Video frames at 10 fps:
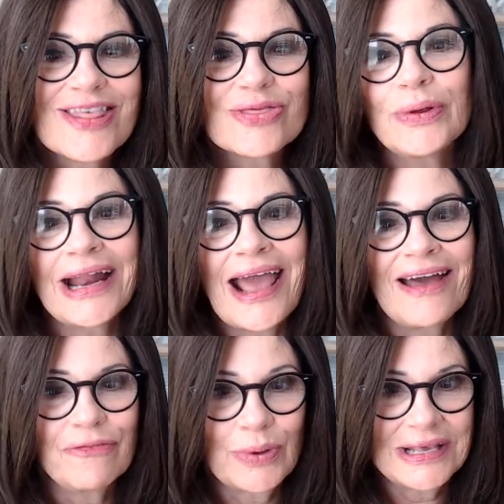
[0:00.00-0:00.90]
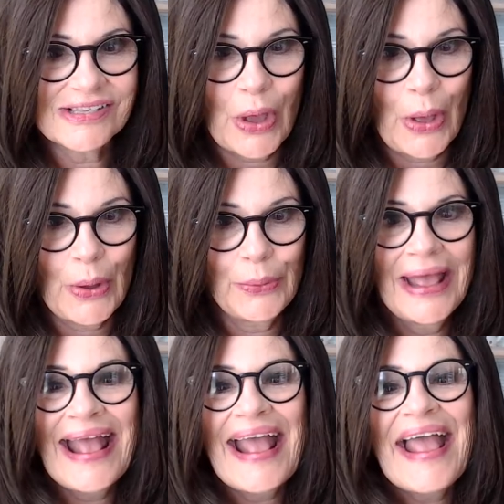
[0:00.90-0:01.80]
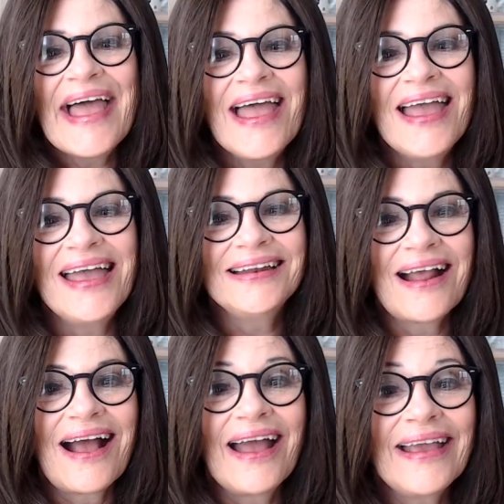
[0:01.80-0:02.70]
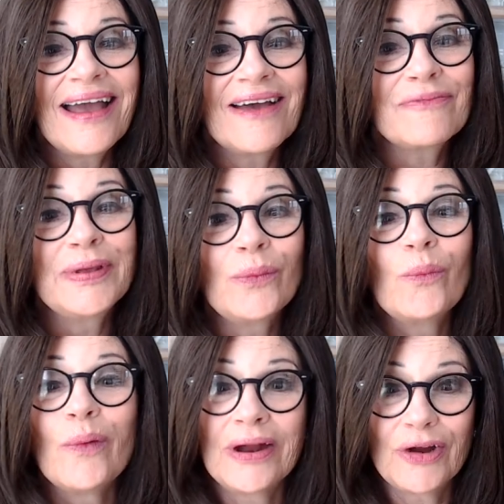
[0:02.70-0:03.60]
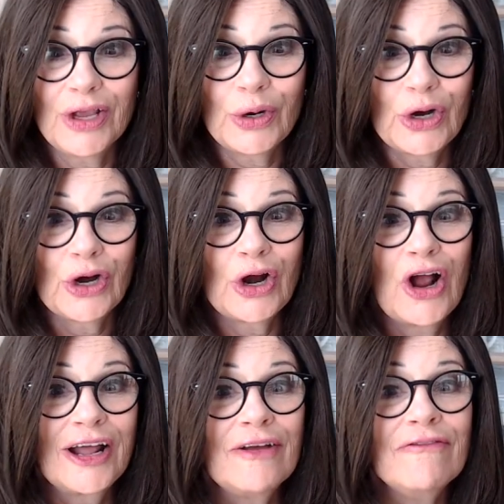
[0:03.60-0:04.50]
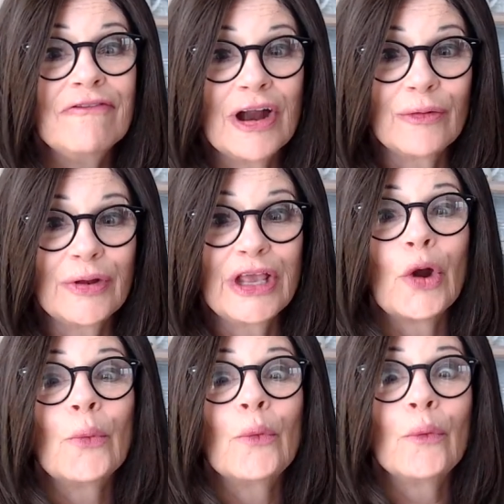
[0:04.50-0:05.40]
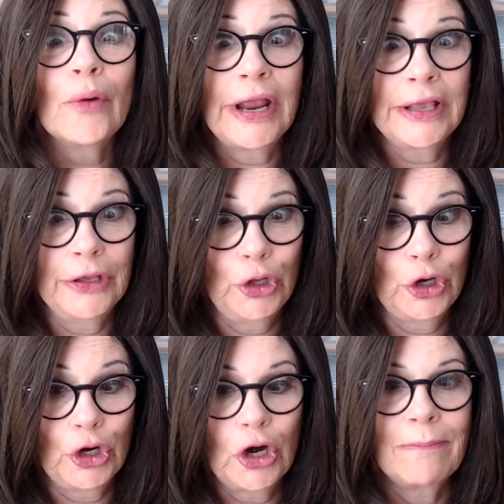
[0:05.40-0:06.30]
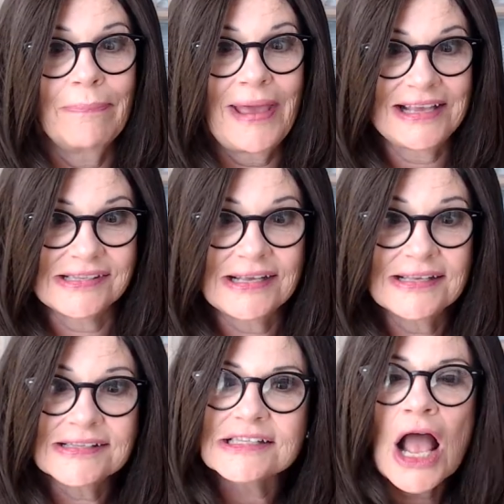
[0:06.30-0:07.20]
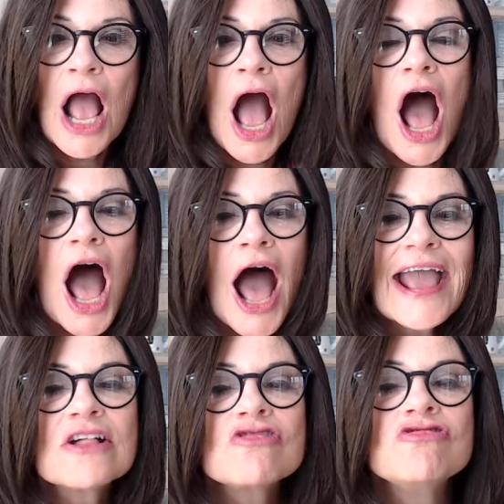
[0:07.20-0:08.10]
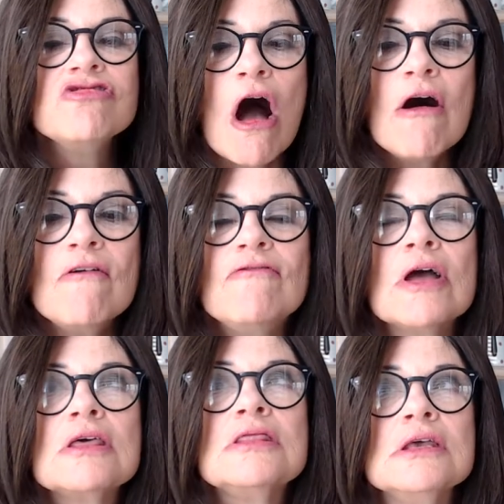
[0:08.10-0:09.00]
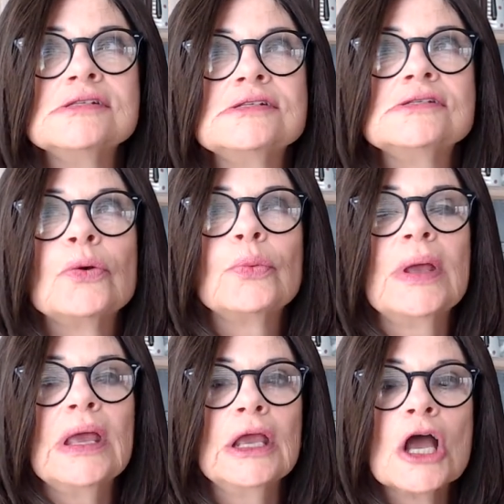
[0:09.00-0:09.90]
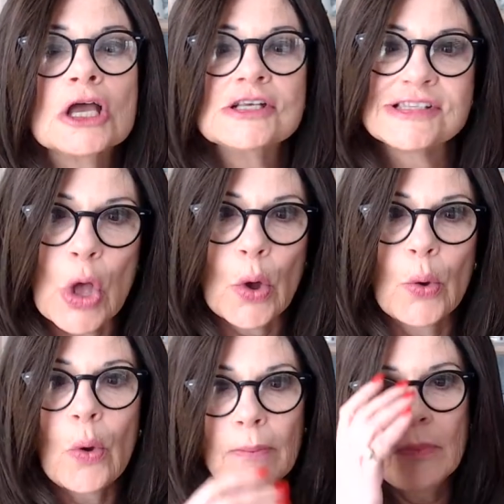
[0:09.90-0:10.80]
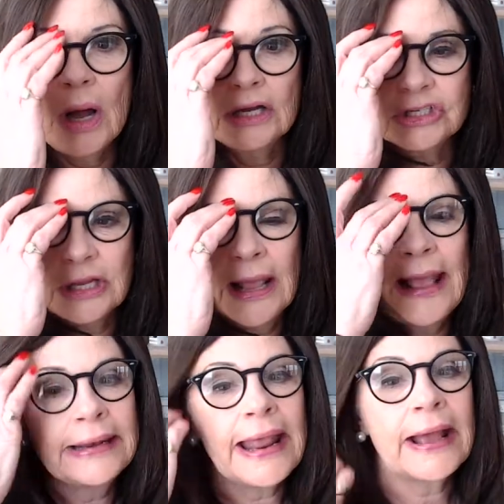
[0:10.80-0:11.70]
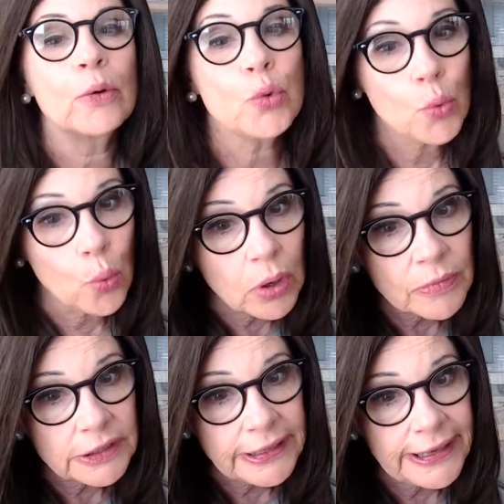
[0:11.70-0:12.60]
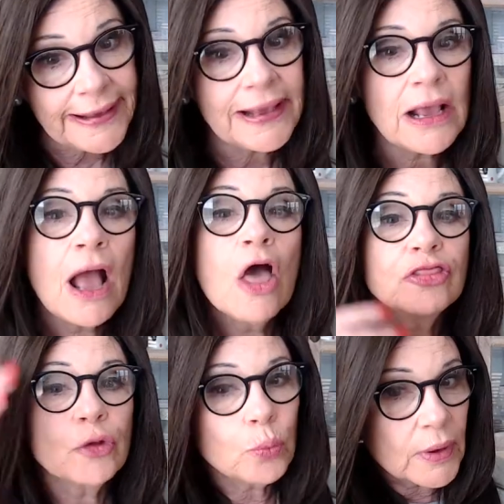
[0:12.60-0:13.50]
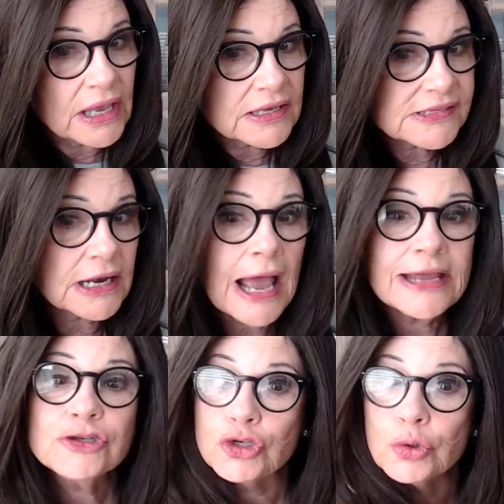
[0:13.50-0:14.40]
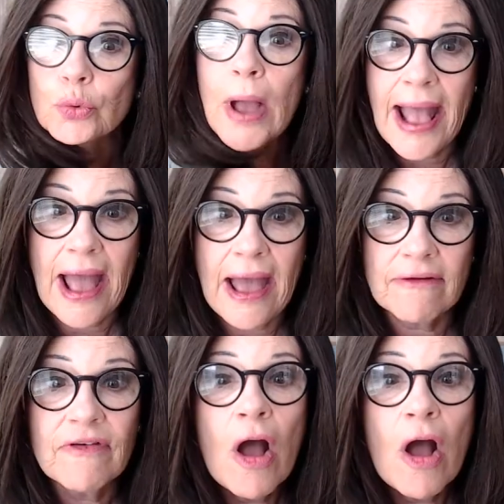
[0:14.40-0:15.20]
three and a half weeks ago and I have been wearing her on a very regular basis. I love this wig so much. Now, normally the wigs that I do have